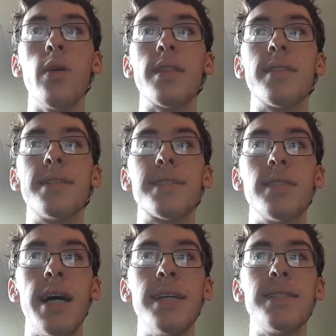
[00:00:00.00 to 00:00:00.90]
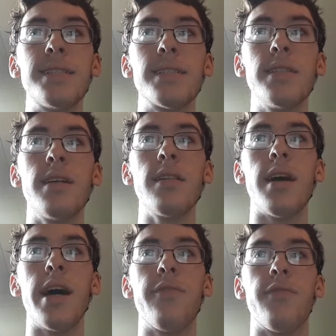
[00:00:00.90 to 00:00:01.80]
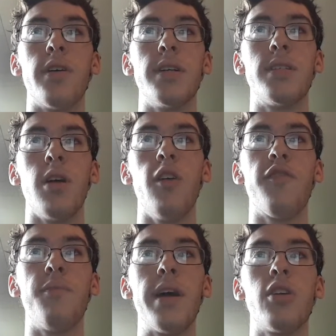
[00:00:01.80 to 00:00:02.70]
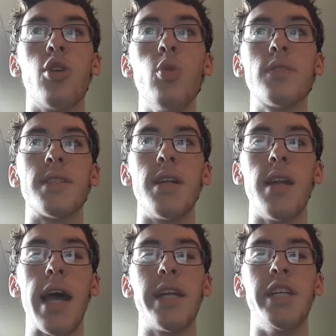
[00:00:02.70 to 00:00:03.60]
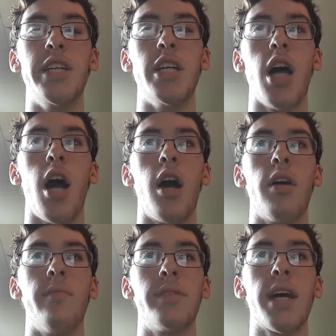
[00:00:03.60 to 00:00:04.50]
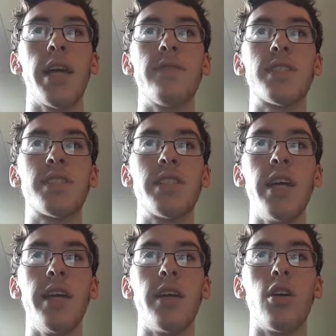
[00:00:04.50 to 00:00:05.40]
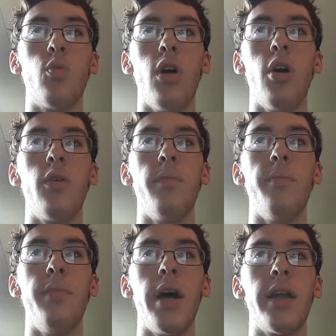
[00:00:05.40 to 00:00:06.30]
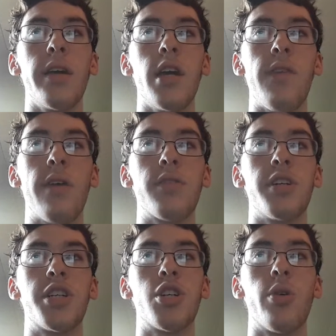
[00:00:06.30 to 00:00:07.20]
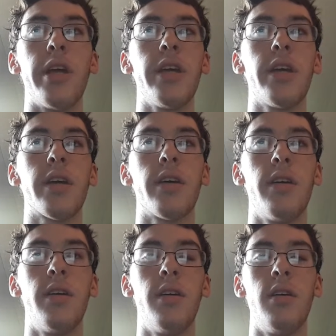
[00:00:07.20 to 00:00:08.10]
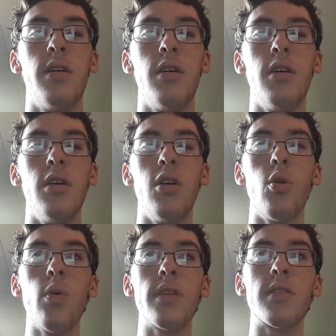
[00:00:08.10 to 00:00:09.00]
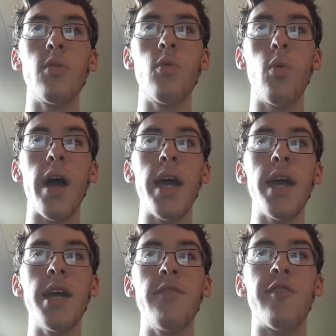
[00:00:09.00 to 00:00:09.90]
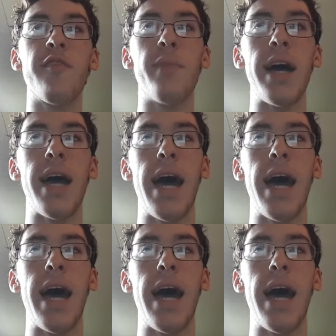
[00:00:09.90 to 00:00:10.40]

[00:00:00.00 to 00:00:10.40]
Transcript: with the slightest little effort of my ghost-like charms, I have seen grown men give out a shriek. With the wave of my